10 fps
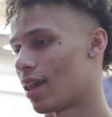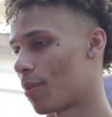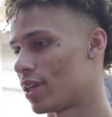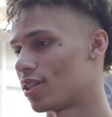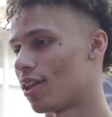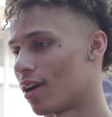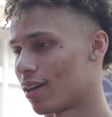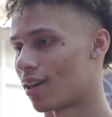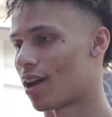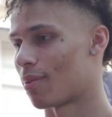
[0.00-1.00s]
Yeah, that means a
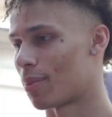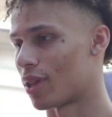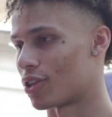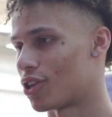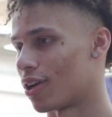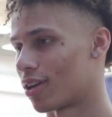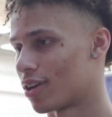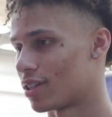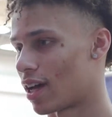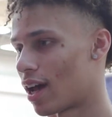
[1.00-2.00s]
lot. You know, I remember that shot
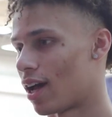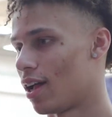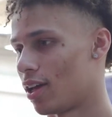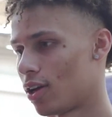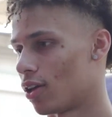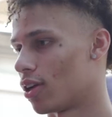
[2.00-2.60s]
because, you know,